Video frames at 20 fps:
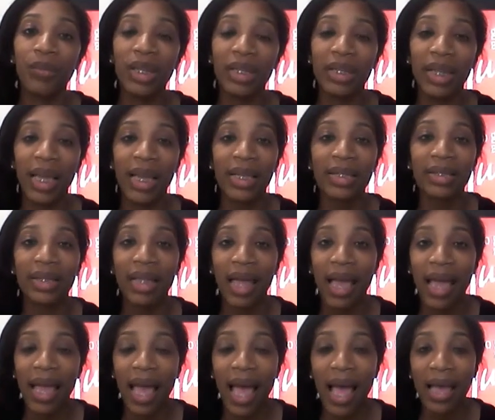Nate's
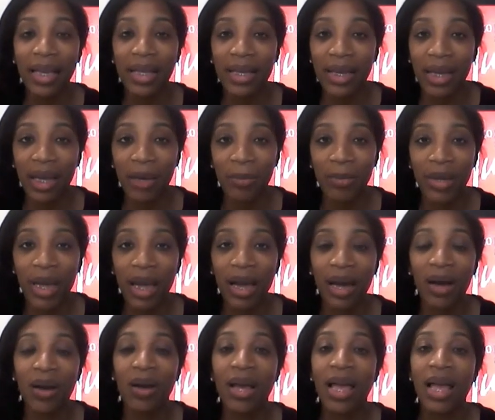like, I can help
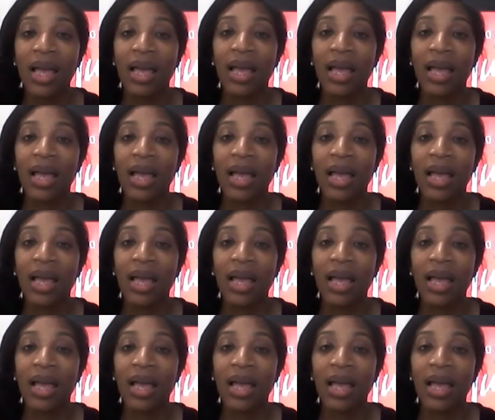y'all.